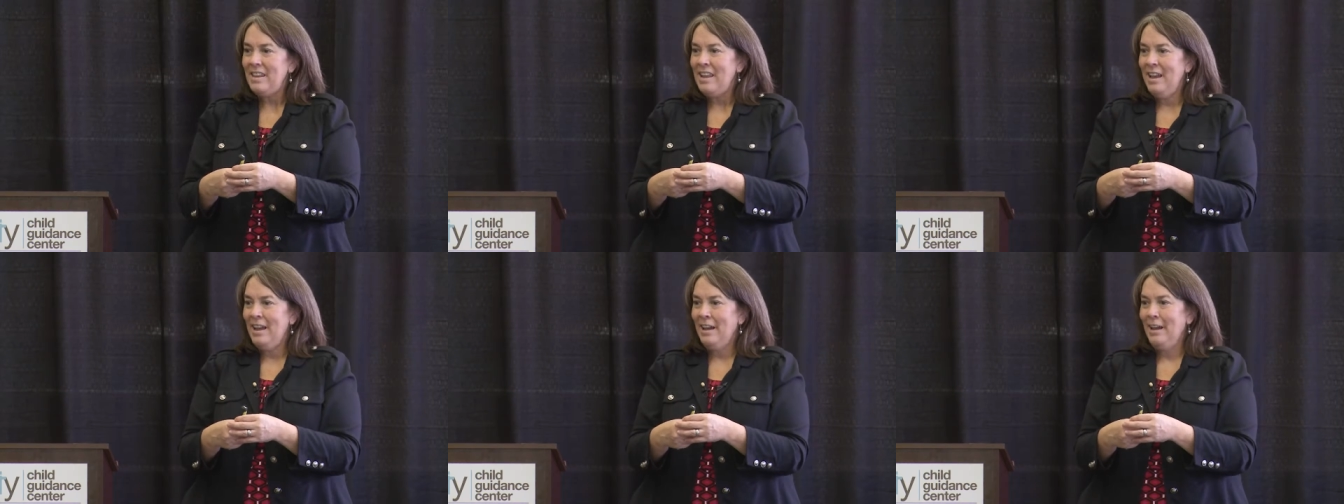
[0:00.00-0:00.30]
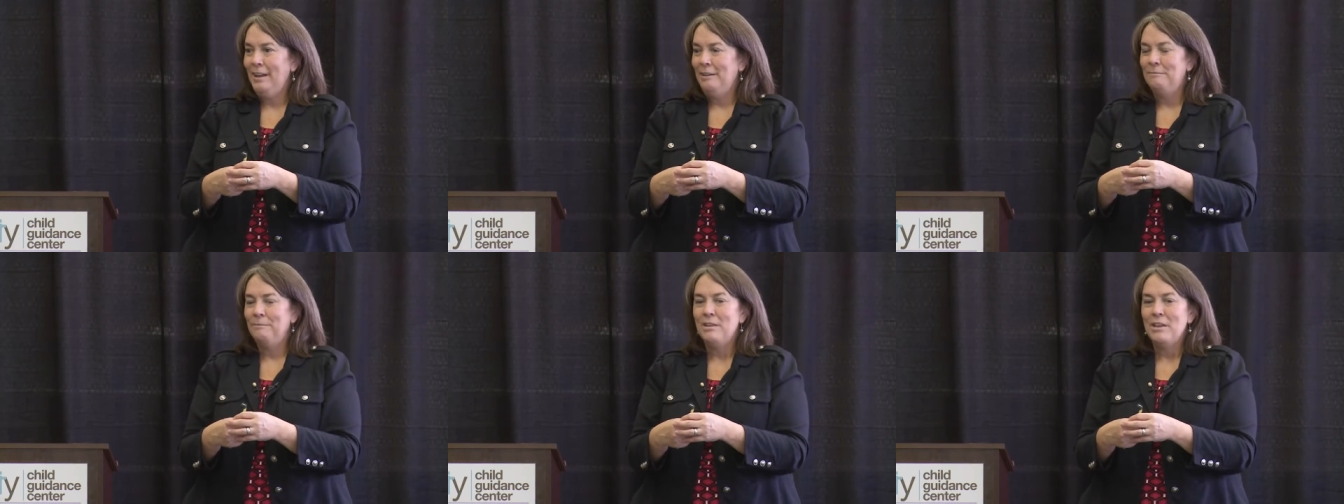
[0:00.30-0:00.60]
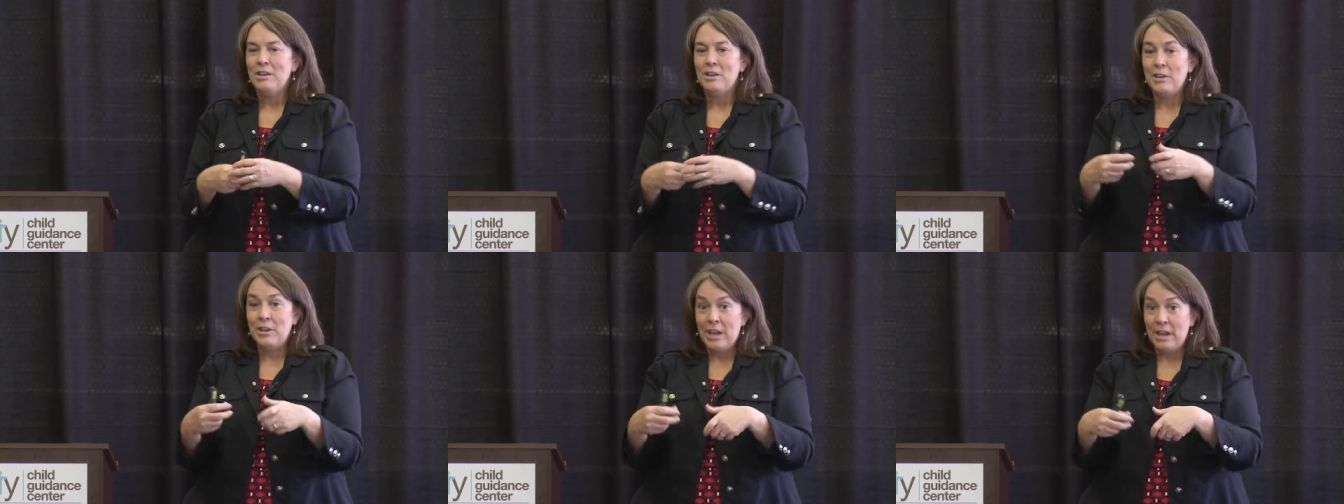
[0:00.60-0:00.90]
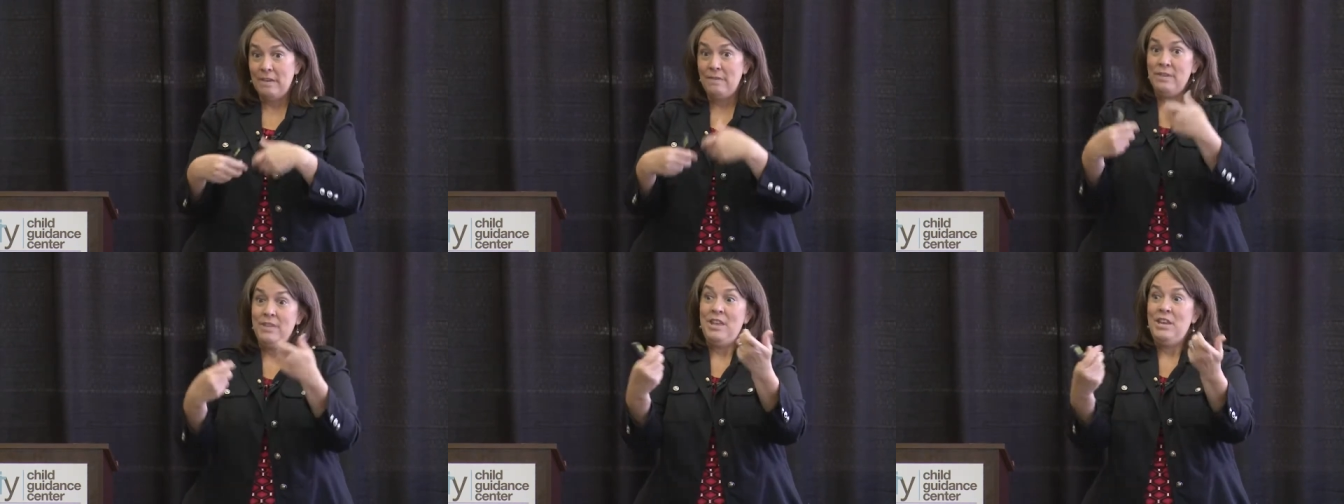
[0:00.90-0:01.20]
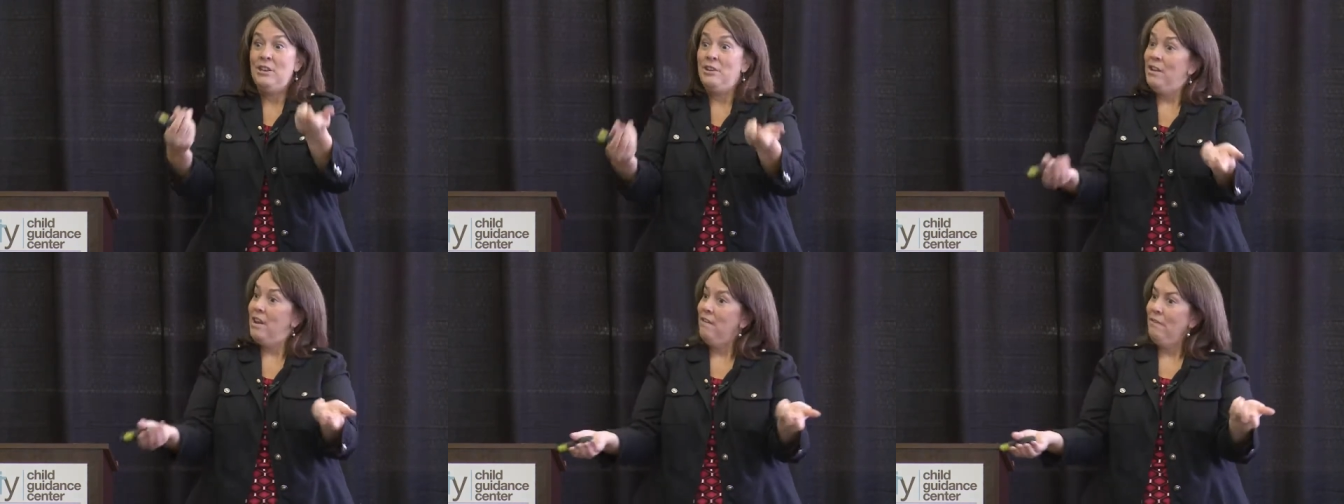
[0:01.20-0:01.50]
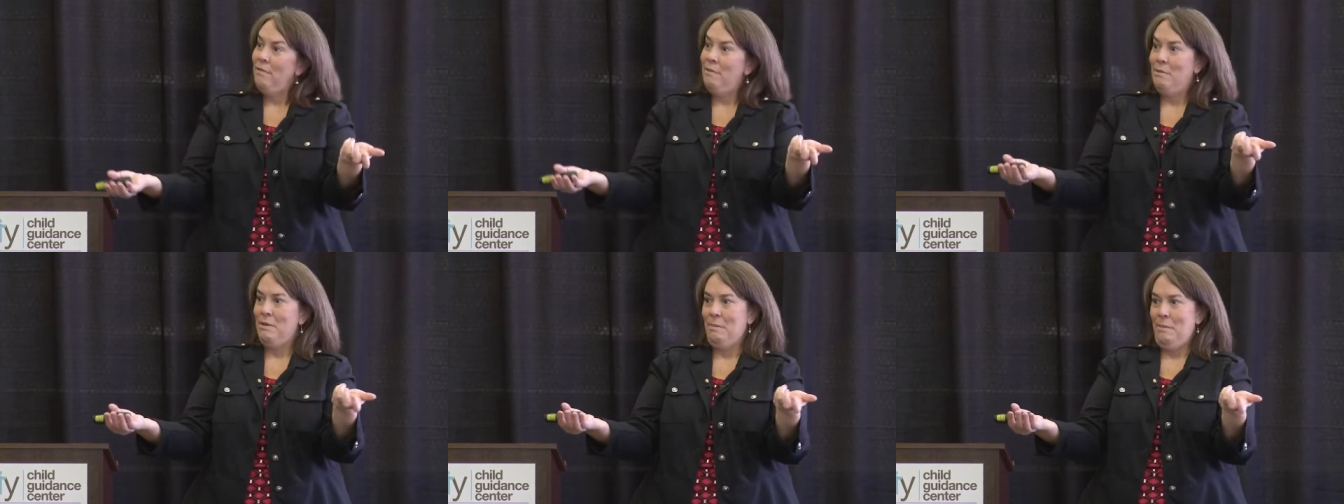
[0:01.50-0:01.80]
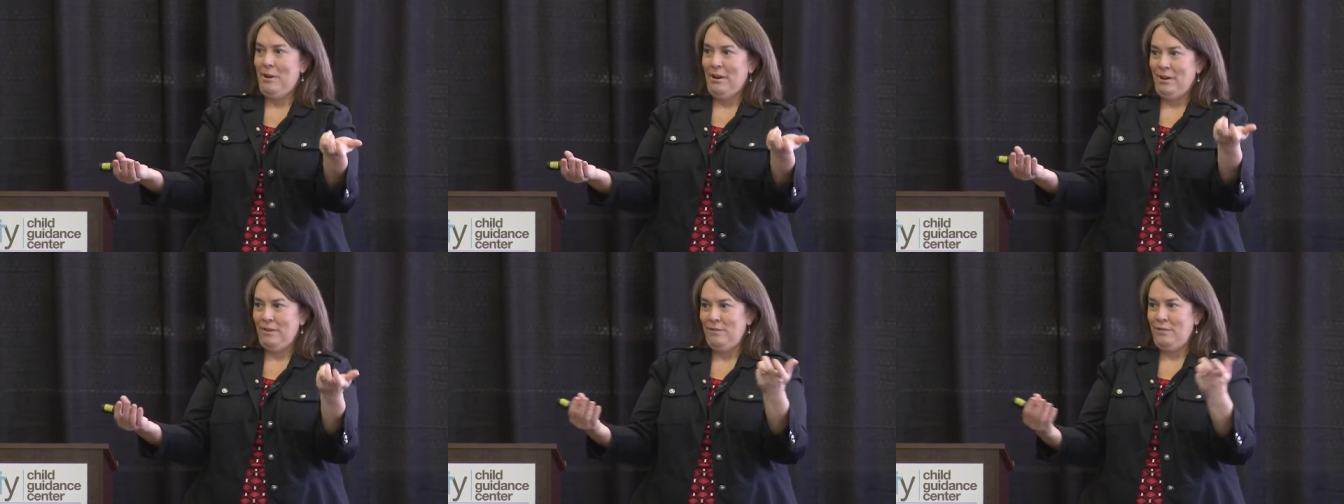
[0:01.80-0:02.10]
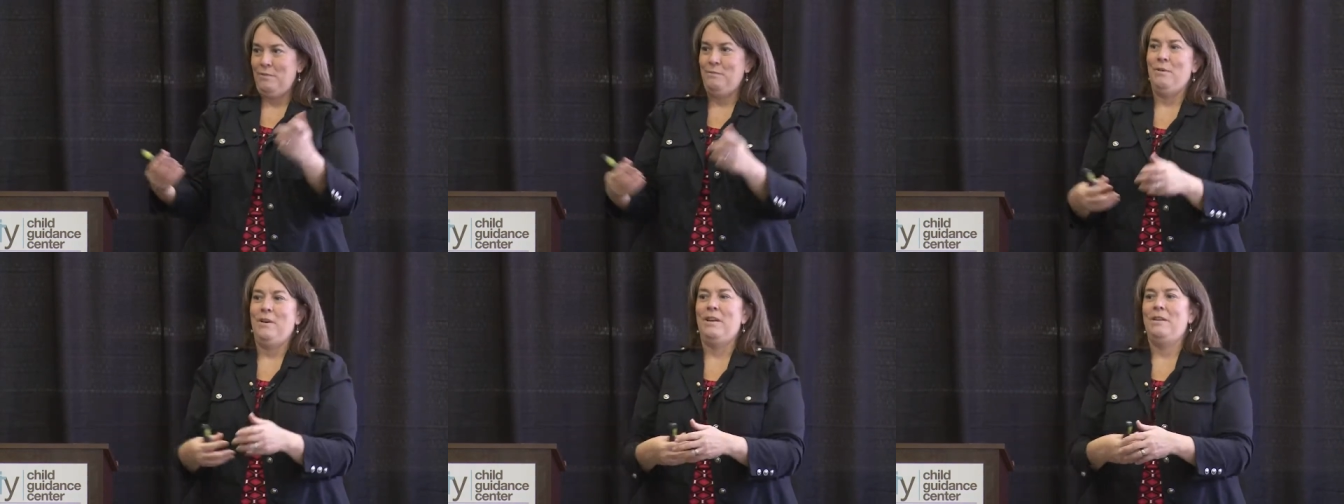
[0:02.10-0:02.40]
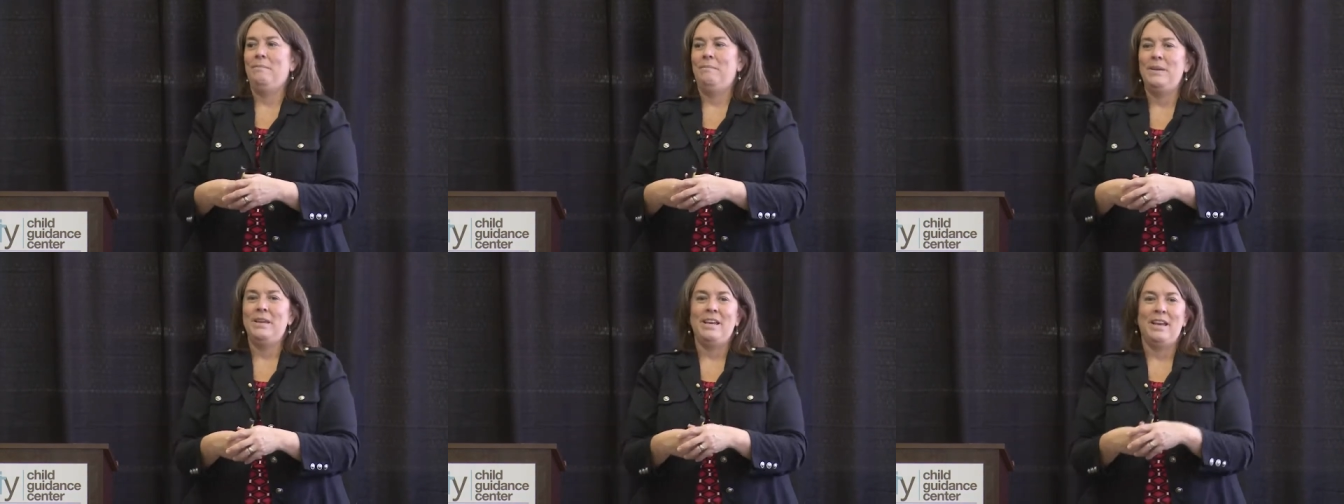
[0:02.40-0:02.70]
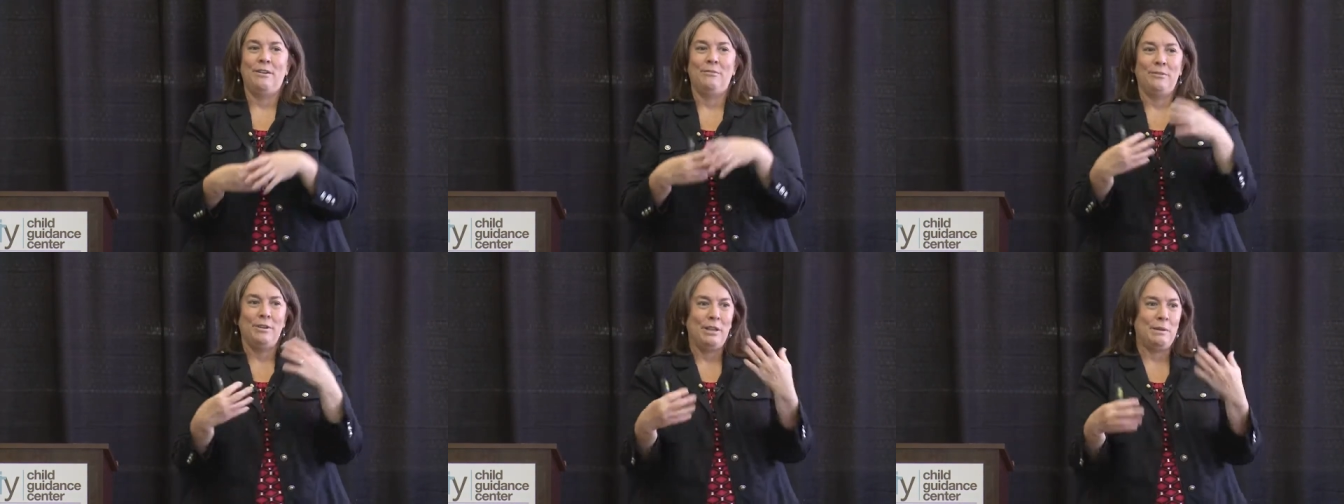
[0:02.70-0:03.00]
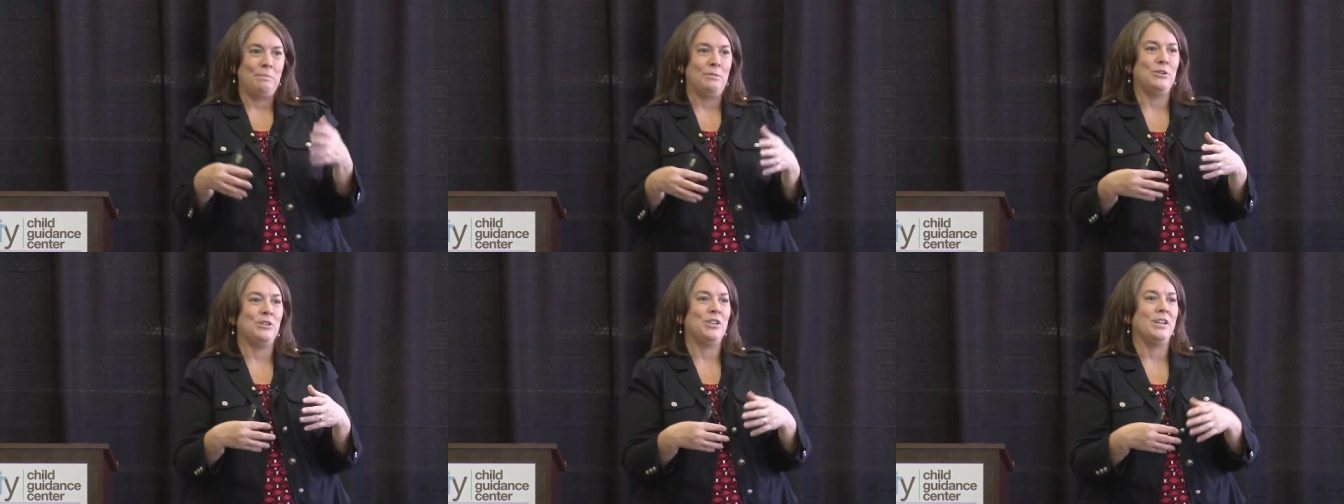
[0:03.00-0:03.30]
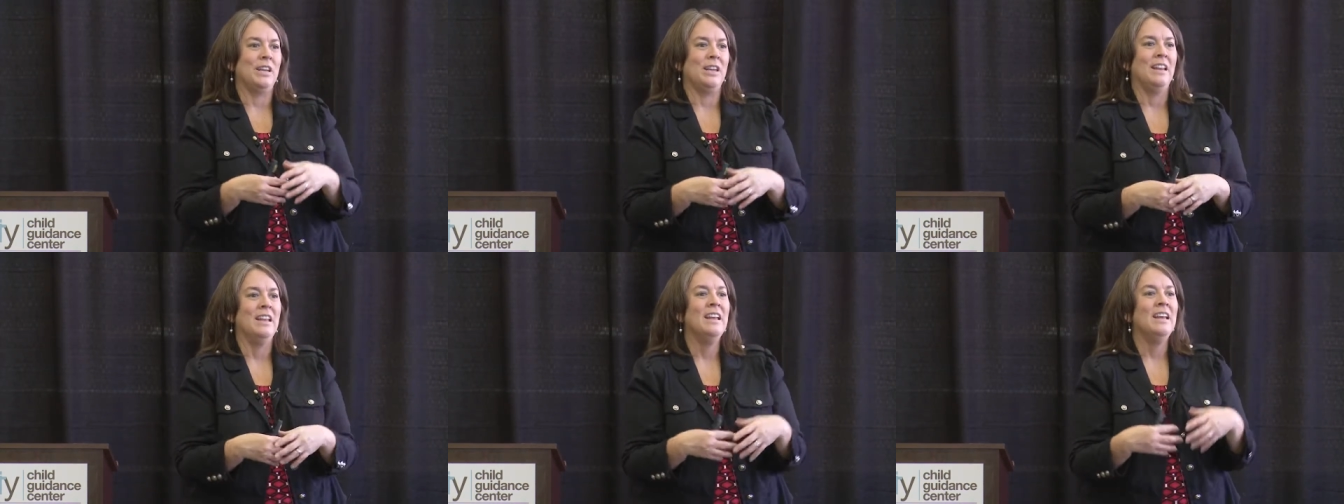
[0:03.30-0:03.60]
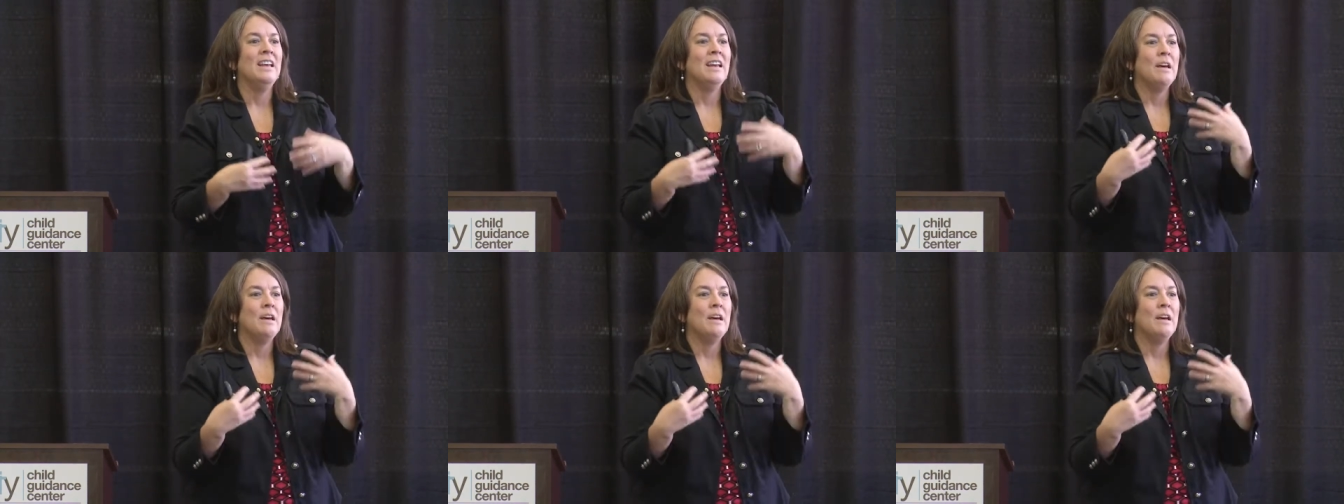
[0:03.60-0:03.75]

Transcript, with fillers: um, you give, then you give them the book if you want to be kind of really pushing it.